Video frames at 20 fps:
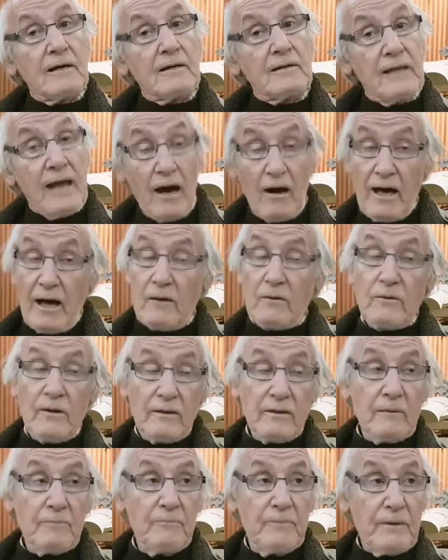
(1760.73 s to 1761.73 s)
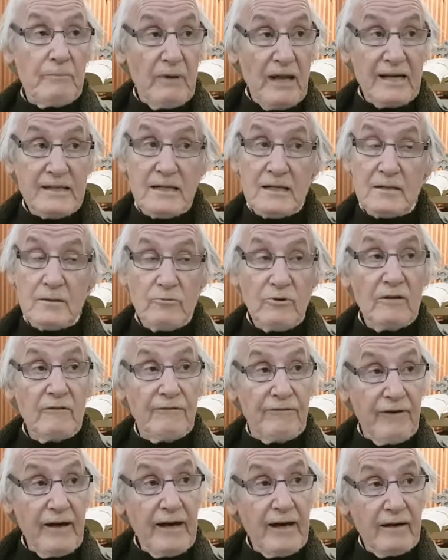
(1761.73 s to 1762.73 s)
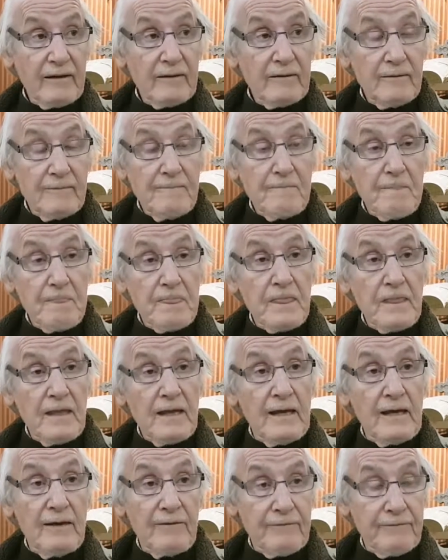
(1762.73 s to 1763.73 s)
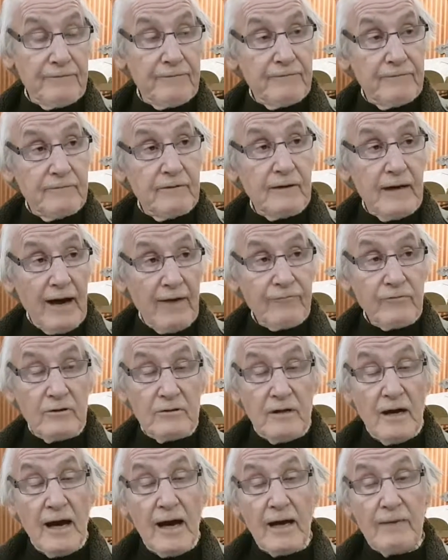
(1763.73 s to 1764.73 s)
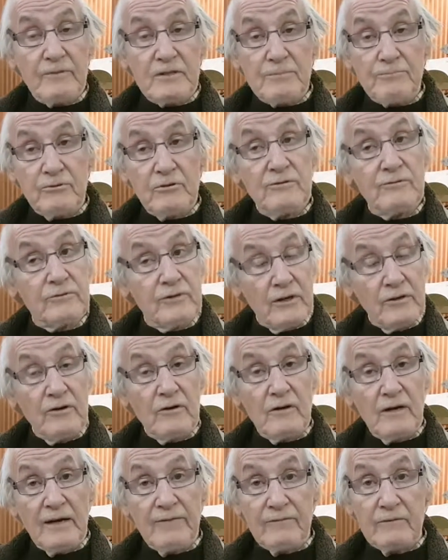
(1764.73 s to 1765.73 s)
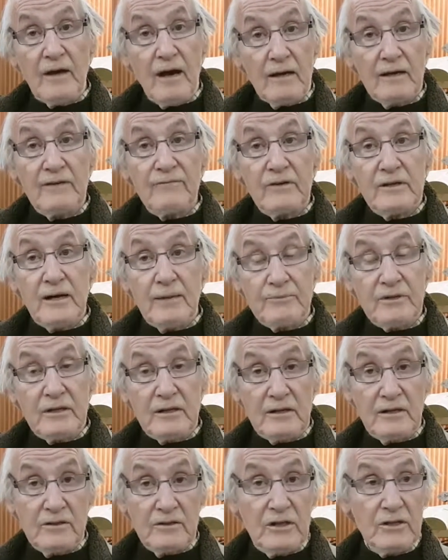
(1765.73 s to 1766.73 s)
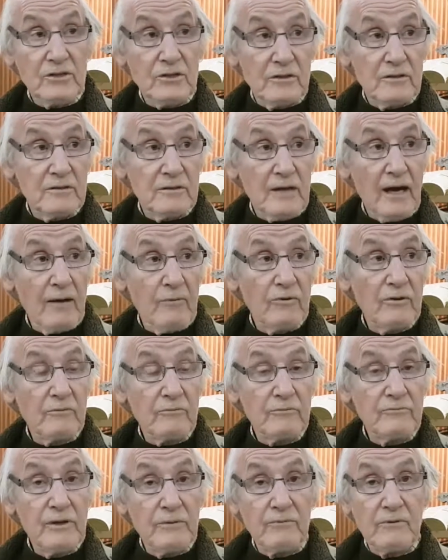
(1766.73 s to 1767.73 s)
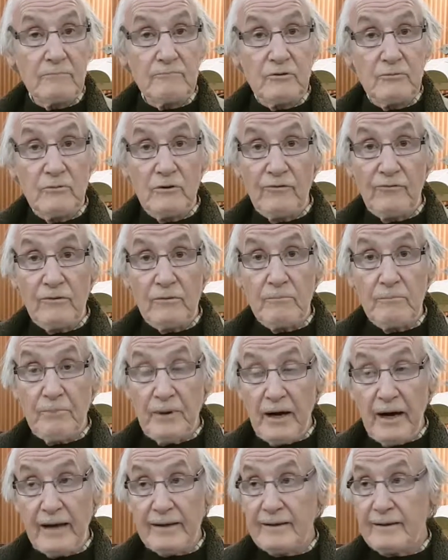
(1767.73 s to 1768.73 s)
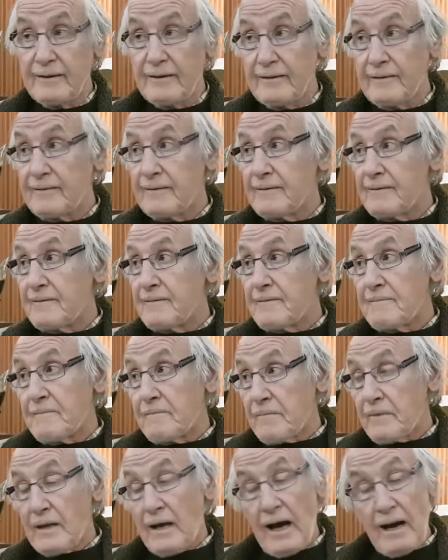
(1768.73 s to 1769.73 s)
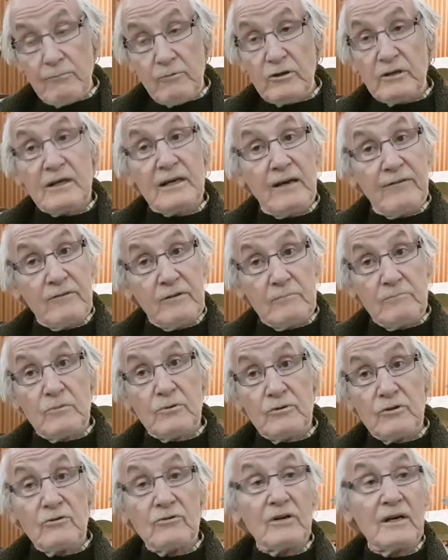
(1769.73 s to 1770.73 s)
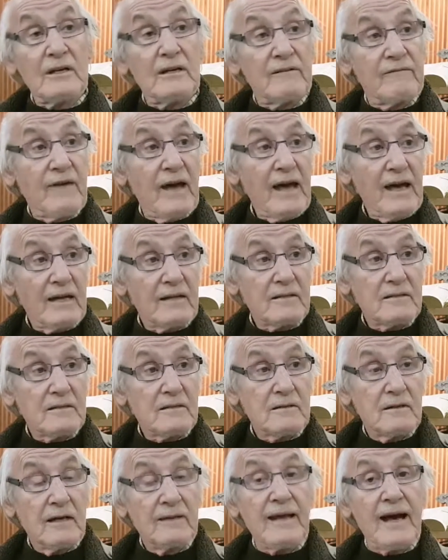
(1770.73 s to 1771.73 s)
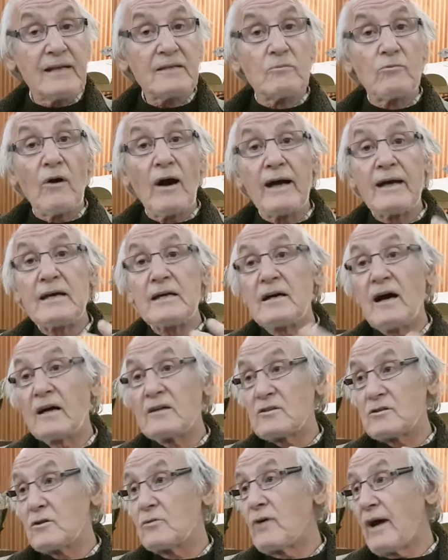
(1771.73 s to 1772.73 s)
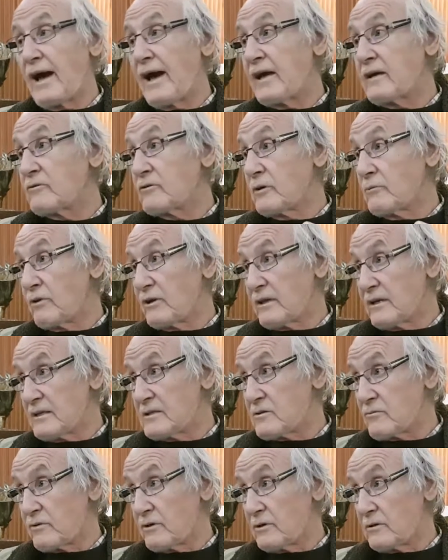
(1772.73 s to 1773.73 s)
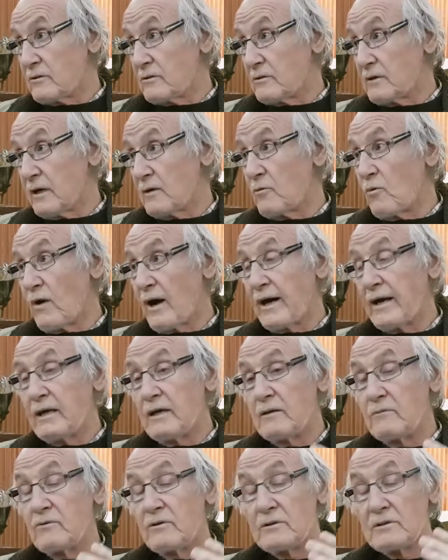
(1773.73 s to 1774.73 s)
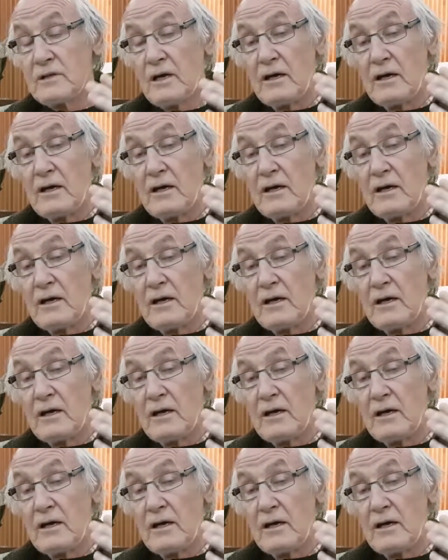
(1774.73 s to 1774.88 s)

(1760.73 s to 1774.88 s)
Now, the blessings will fail if, after time, it's proven that you're not living up to the conditions. I will remove them, but I'm going to give them to you in advance. And that's why he got so angry with Israel, and why he was